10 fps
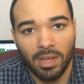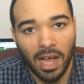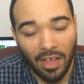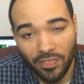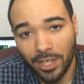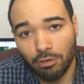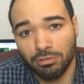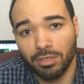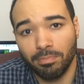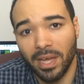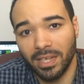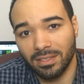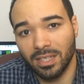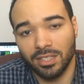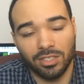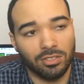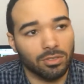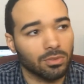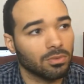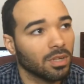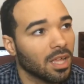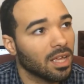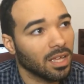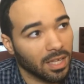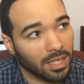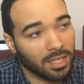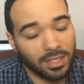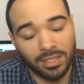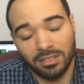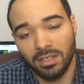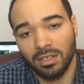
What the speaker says: I think you should pay attention to is